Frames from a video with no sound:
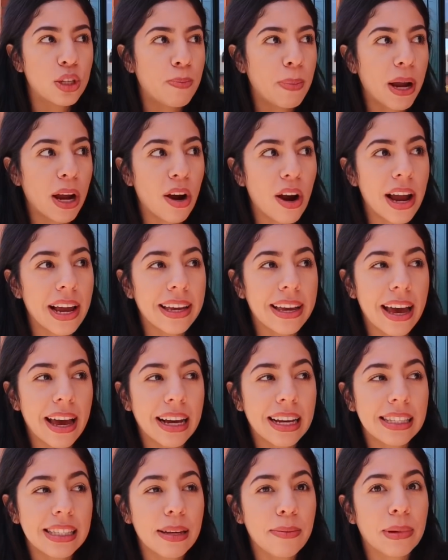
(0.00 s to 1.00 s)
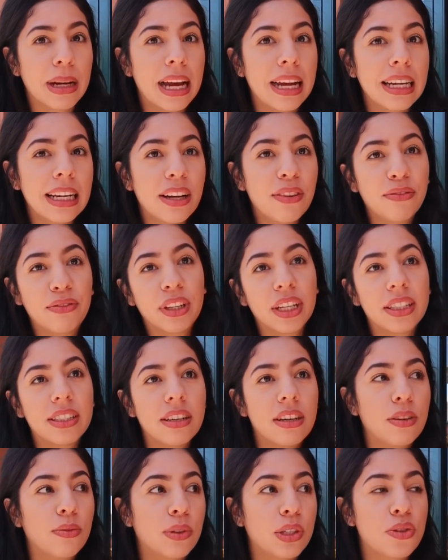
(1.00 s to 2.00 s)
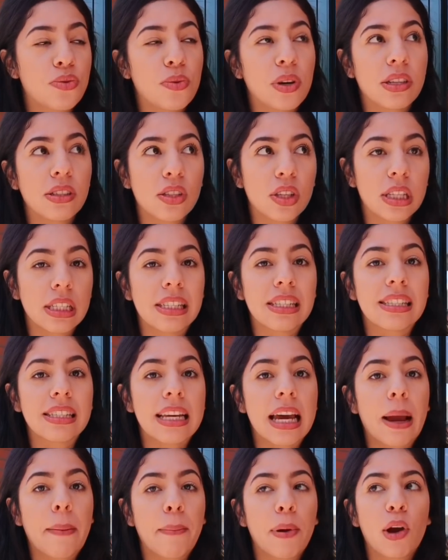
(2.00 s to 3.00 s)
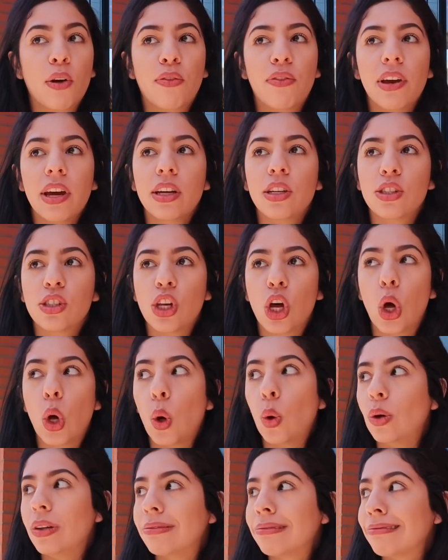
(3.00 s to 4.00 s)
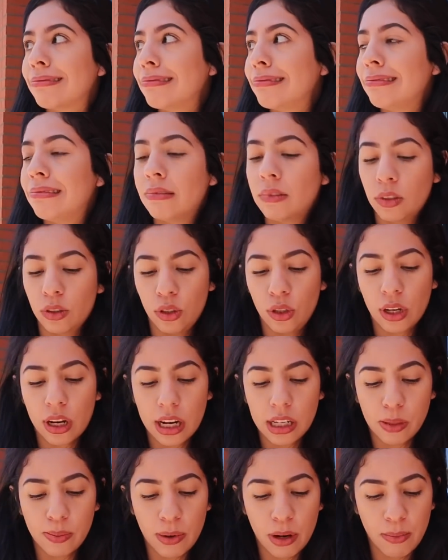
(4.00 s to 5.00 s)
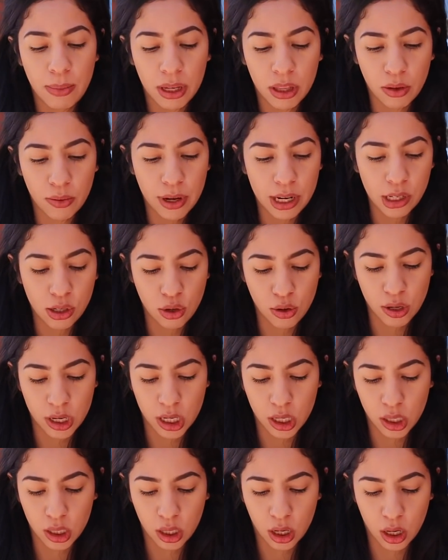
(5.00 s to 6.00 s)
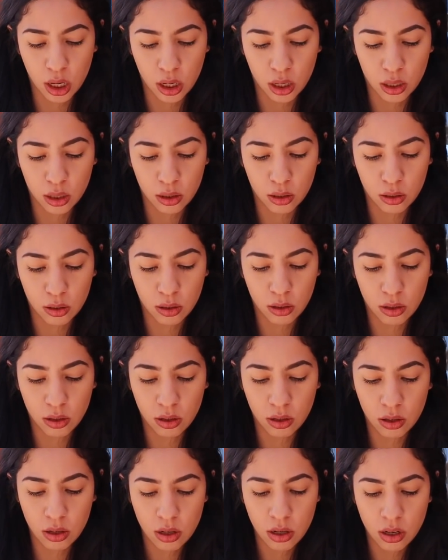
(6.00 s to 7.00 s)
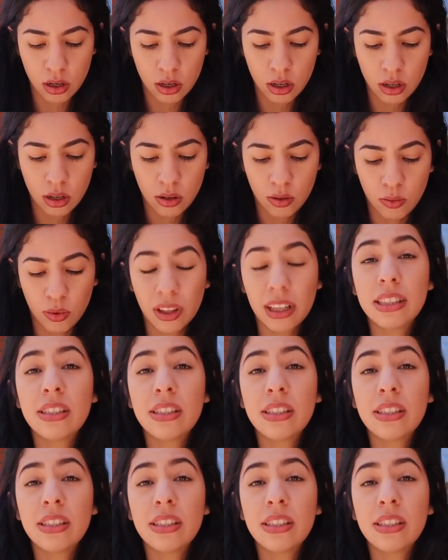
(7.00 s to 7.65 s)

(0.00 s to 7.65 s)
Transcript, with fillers: which pair I get because I'm kind of conflicted on which one. So this is like perfect. So you guys better make the right choice because, well,